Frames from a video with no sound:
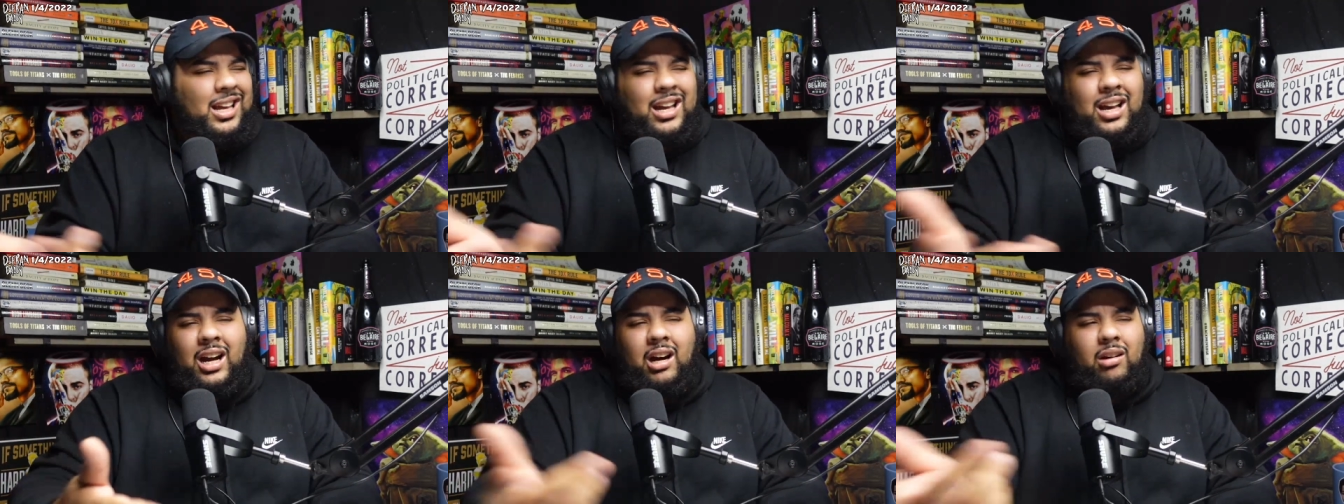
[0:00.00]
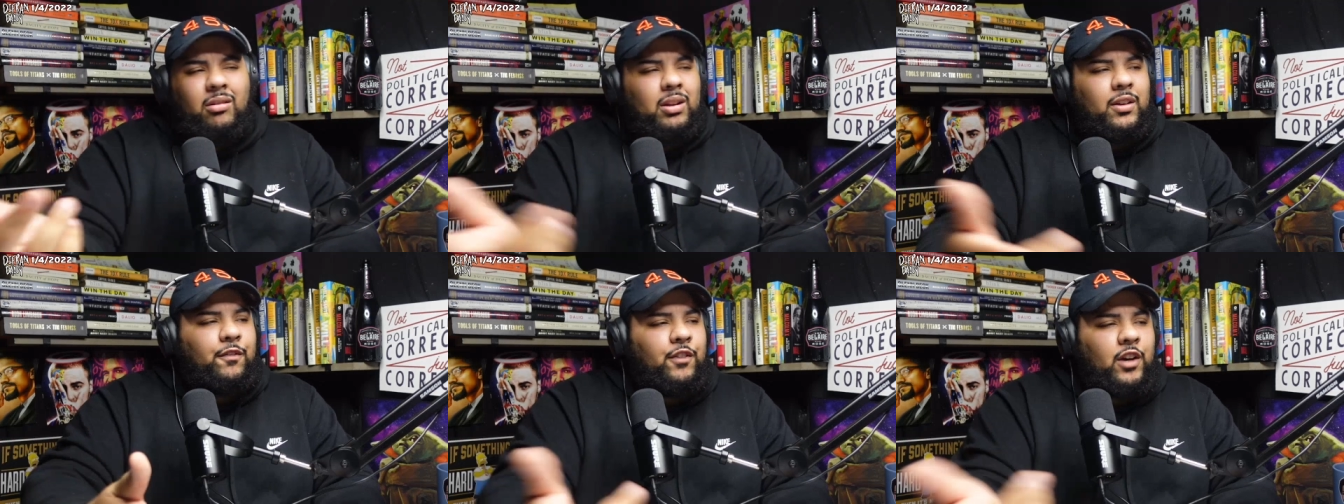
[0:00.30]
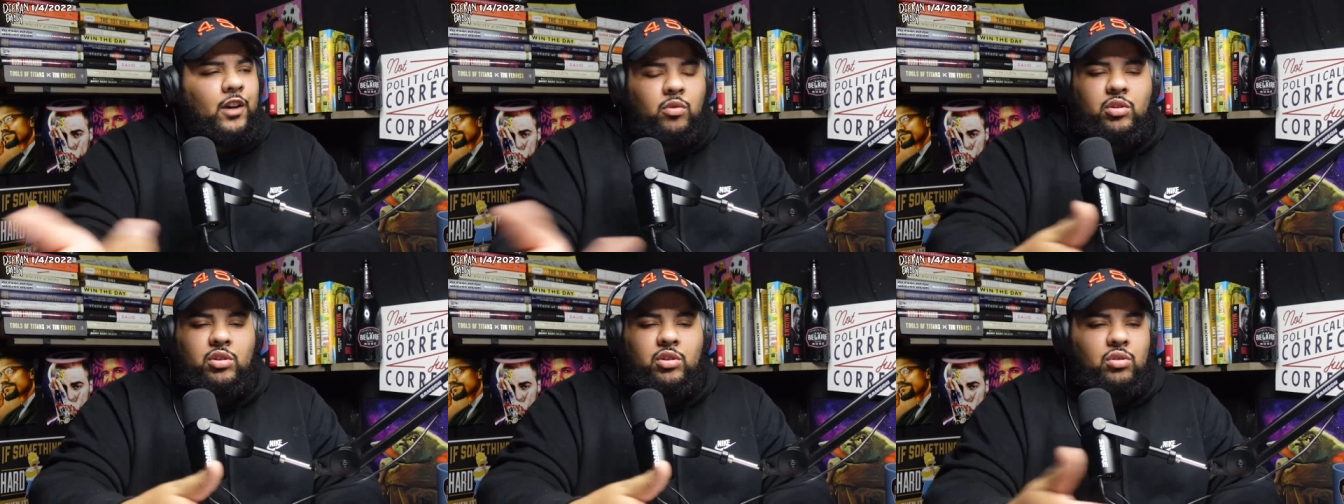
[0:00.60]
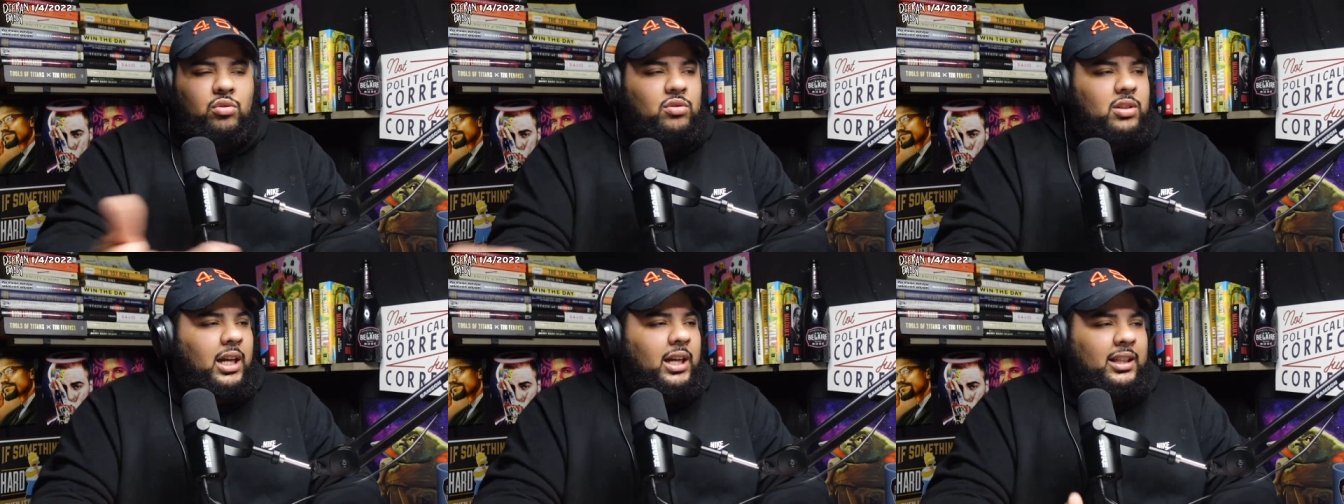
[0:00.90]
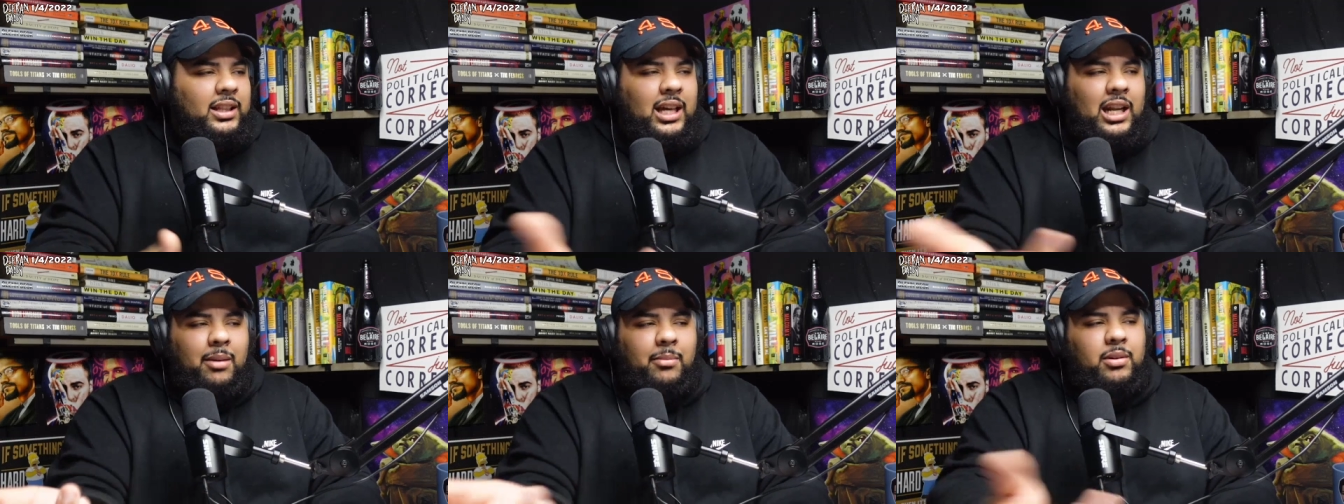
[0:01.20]
I don't really fuck with Jews like
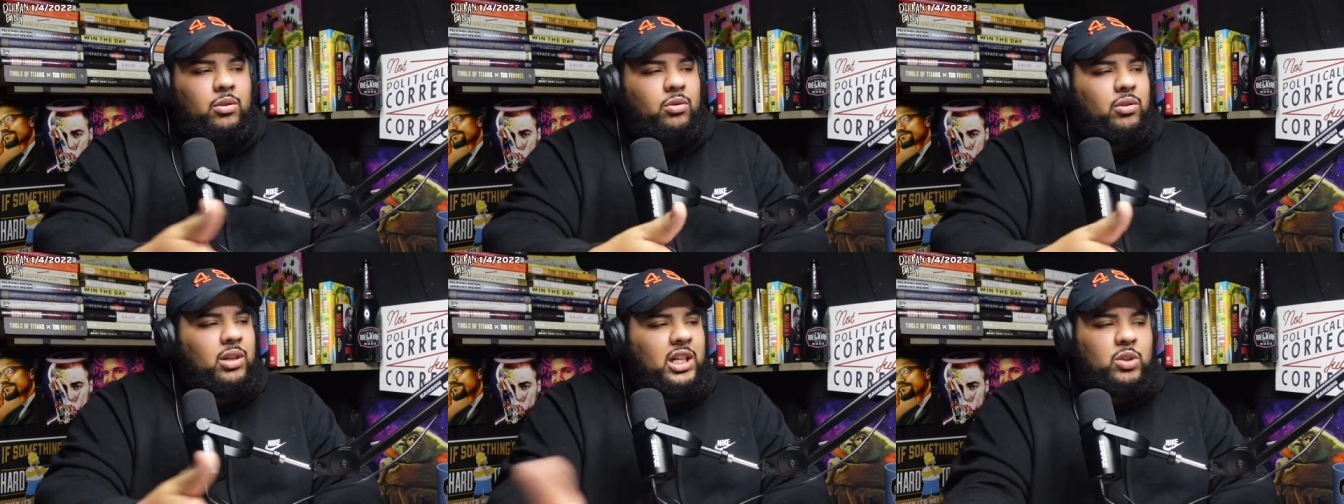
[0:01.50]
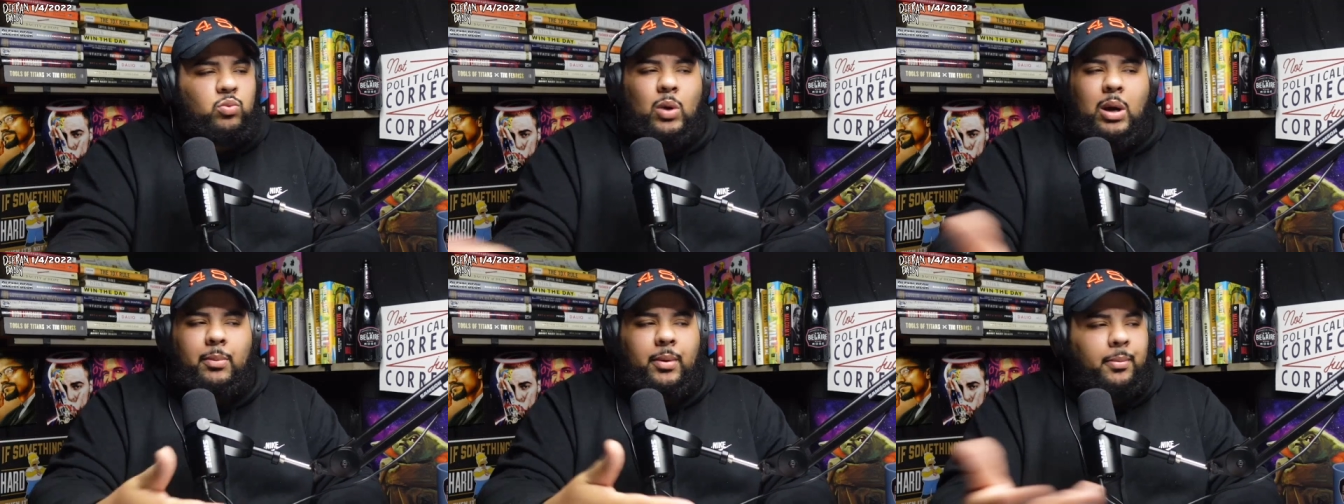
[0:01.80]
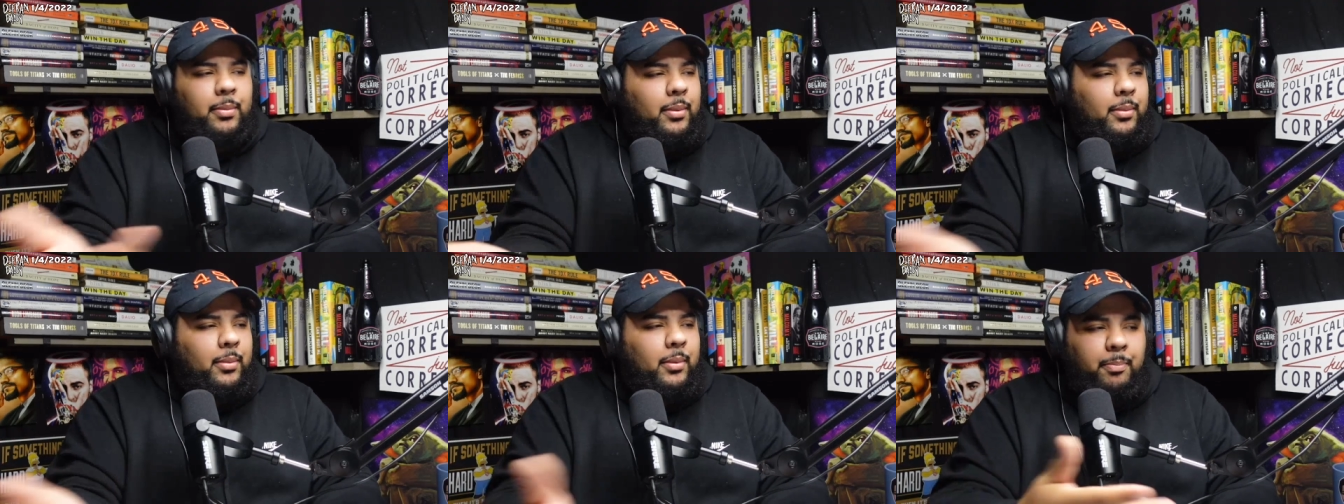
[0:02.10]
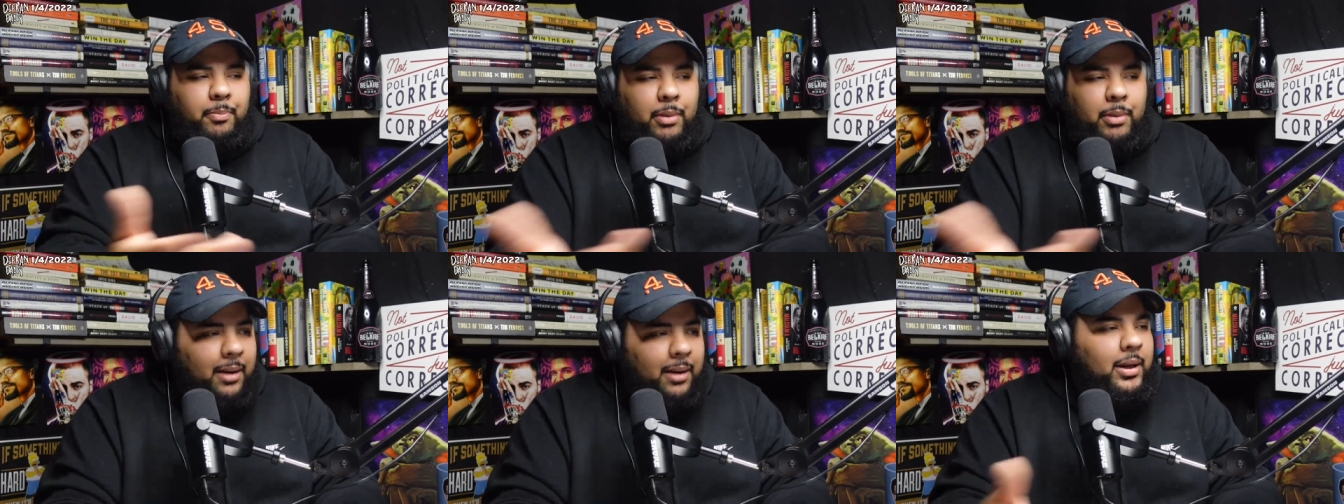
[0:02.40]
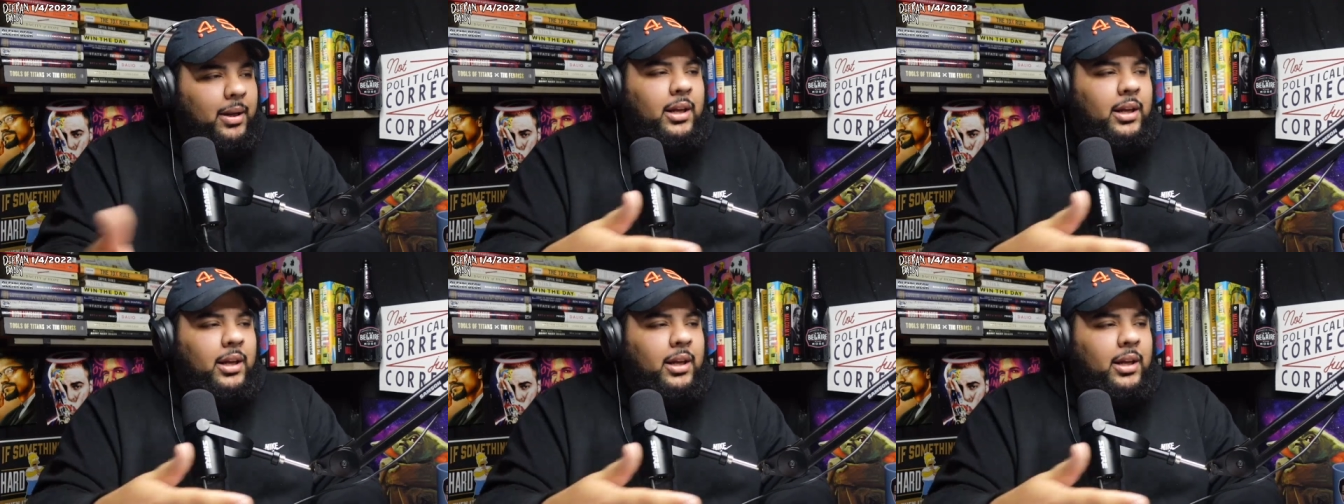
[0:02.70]
that. I'm going to do this, blah, blah, blah, blah, blah.